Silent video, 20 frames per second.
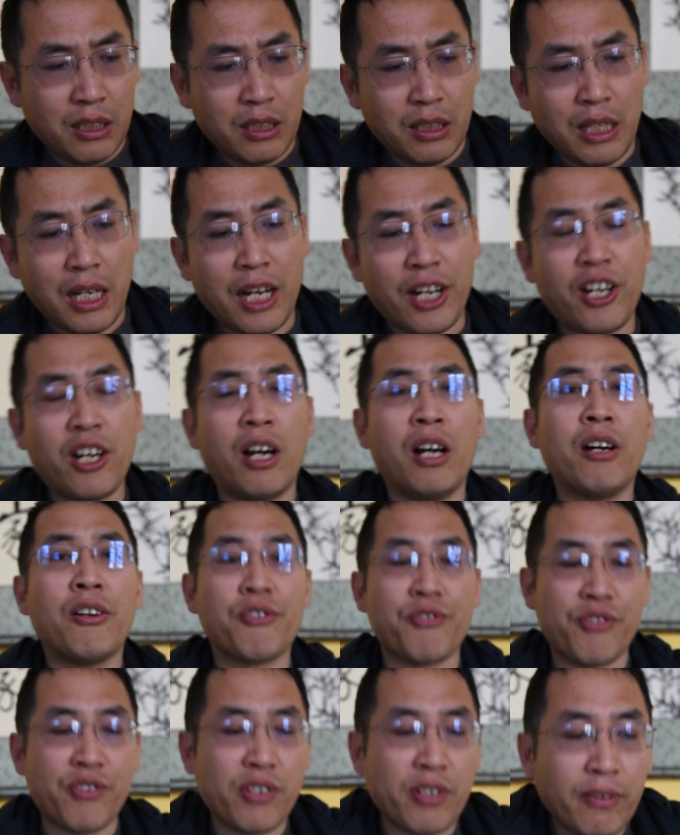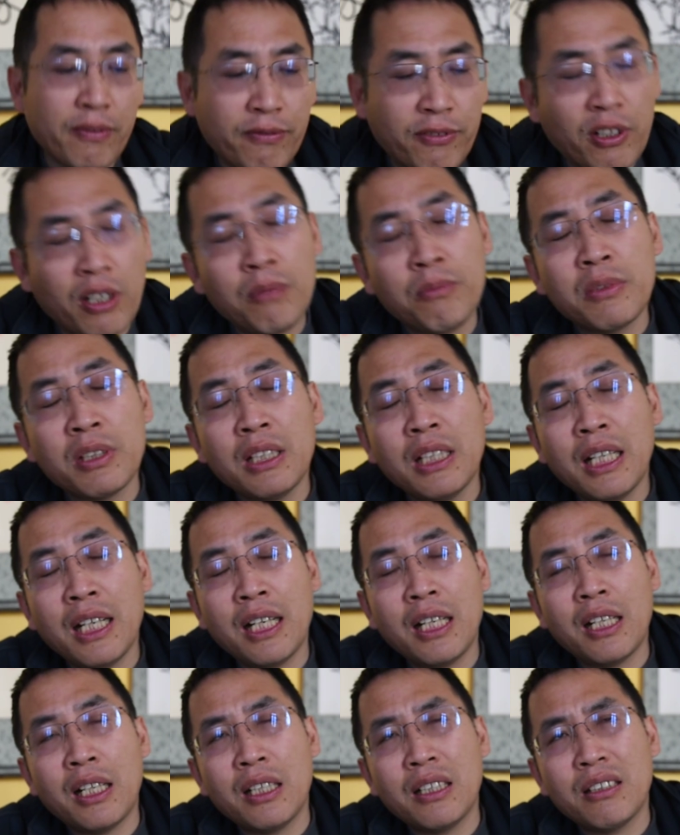accounts from
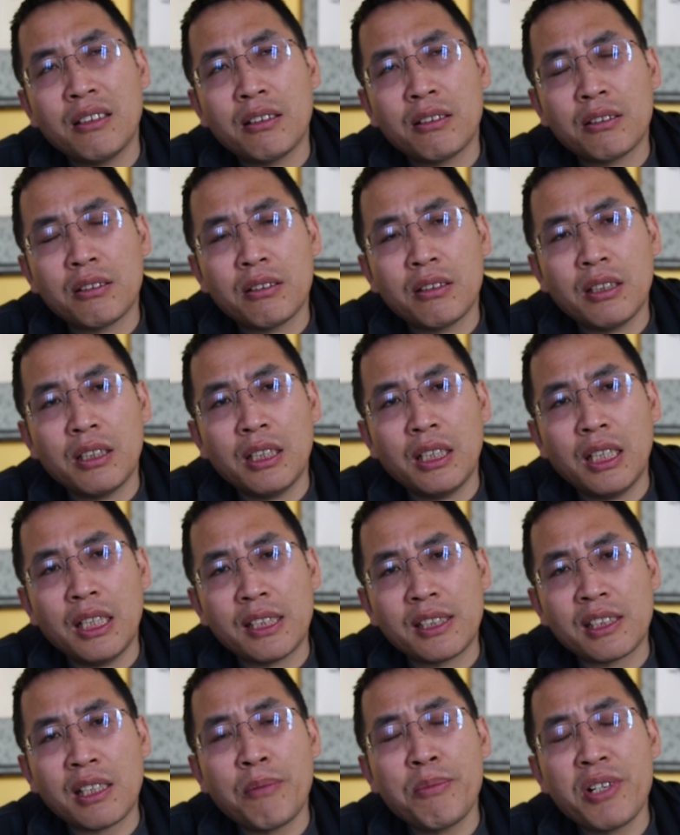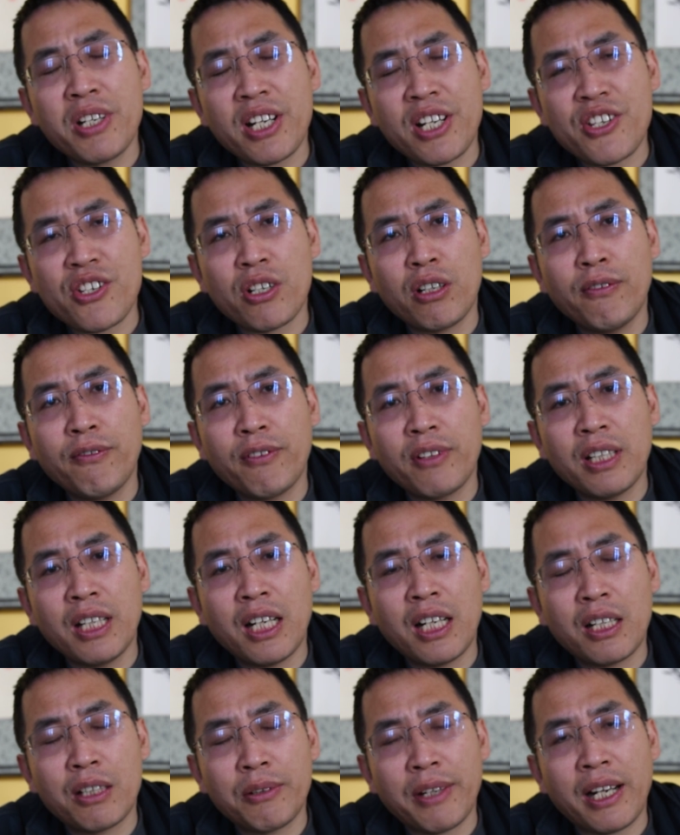the subjects of
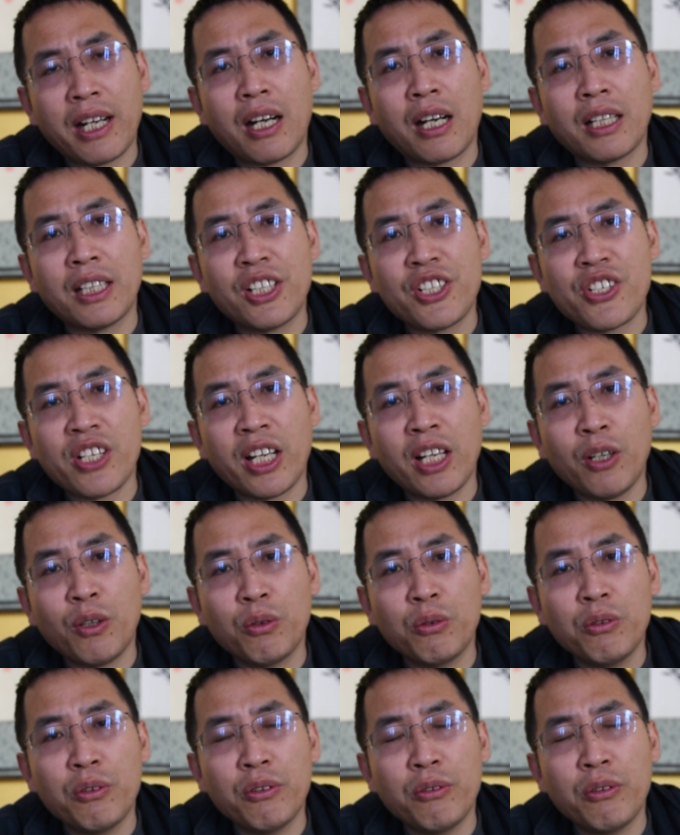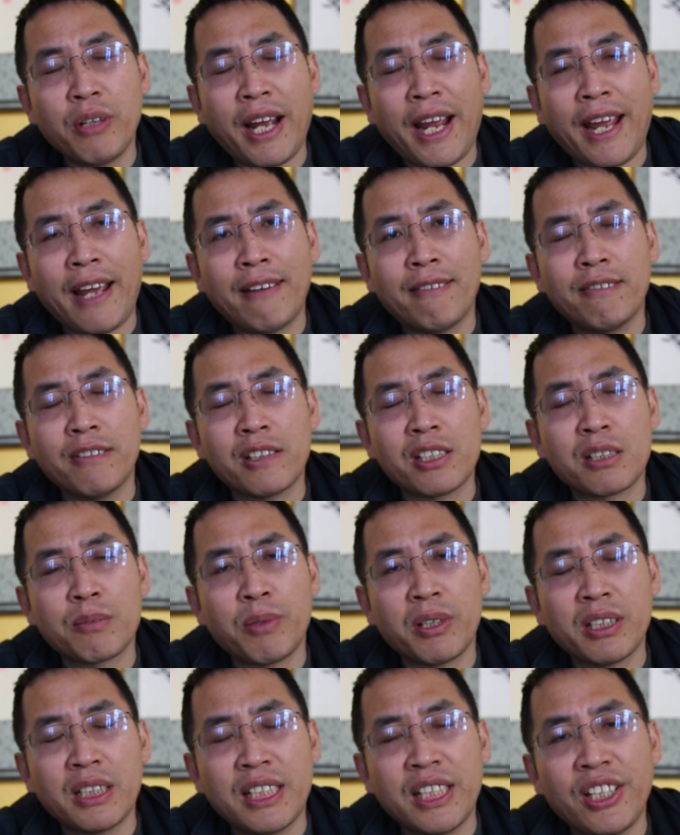the reincarnation who have
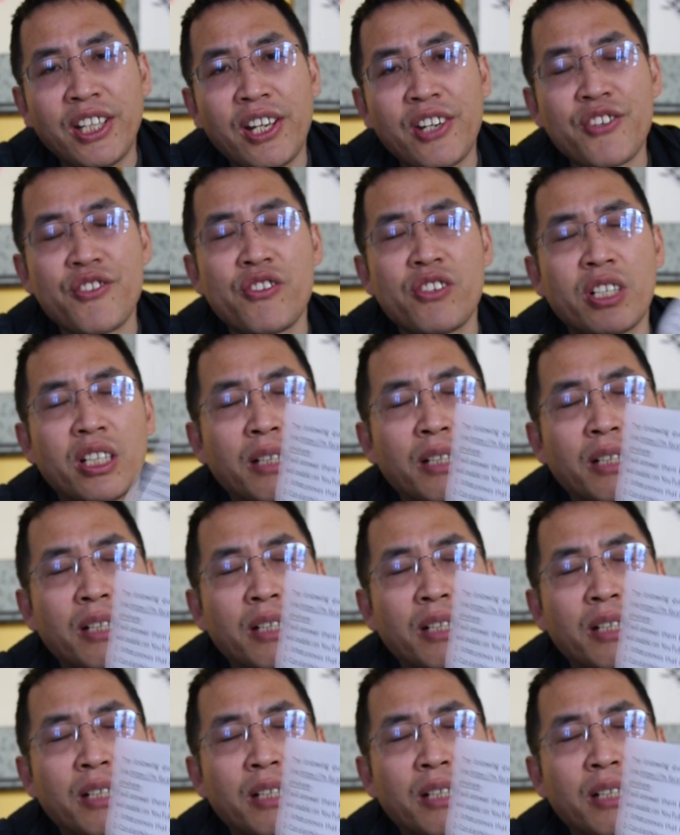spontaneous